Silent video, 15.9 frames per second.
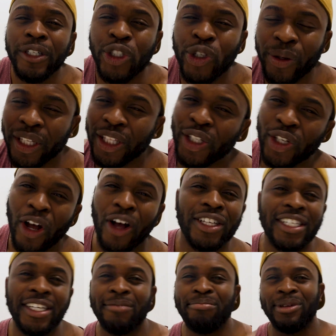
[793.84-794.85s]
enjoying this
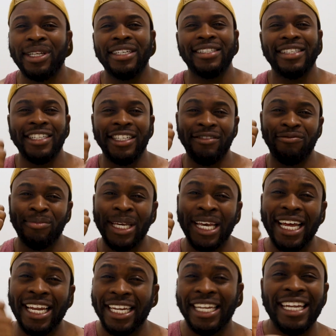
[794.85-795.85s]
content, please leave me
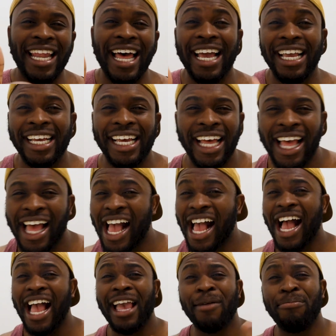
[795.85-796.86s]
a like.
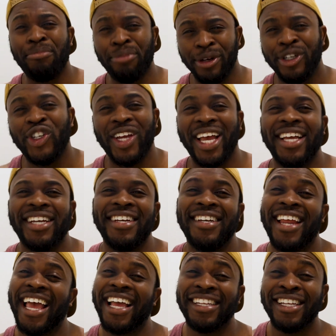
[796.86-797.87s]
I appreciate
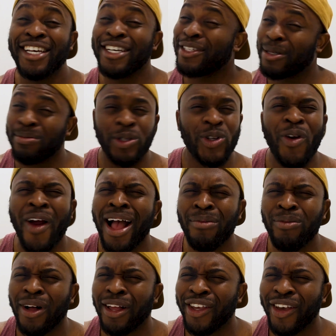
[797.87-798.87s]
it, and
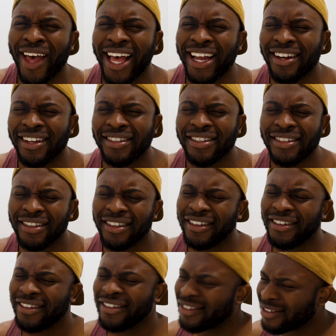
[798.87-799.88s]
subscribe while you're at it.
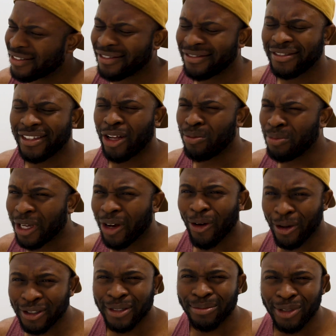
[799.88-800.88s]
That would be
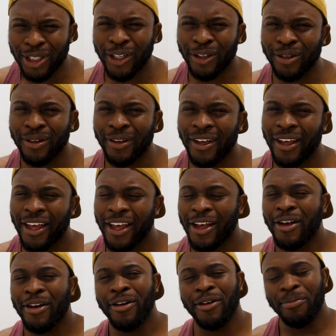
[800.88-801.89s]
awesome too.
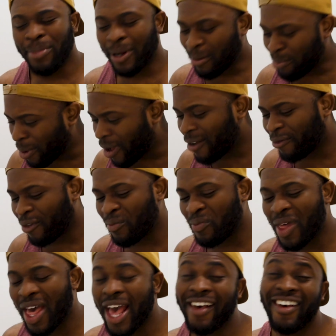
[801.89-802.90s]
But apart
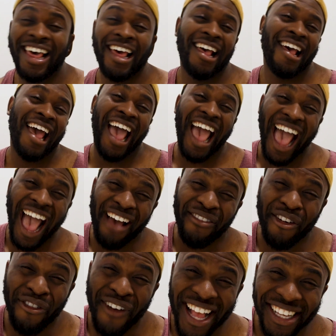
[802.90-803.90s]
from that,
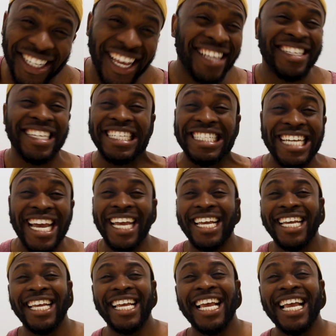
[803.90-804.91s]
have a fantastic
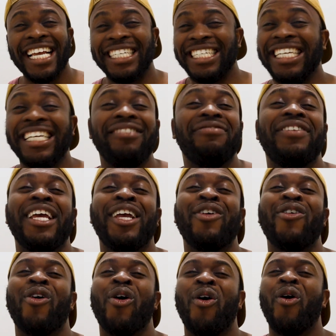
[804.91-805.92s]
day,
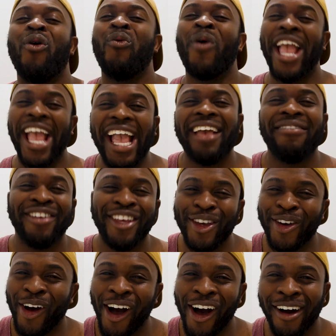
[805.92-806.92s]
evening, or wherever
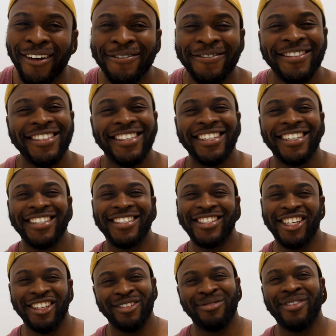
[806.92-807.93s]
you are.
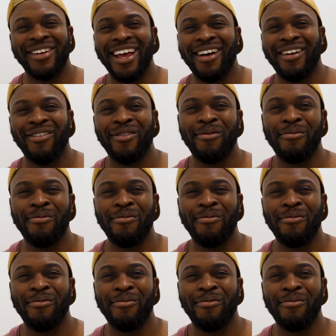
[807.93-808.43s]
Cheers for now.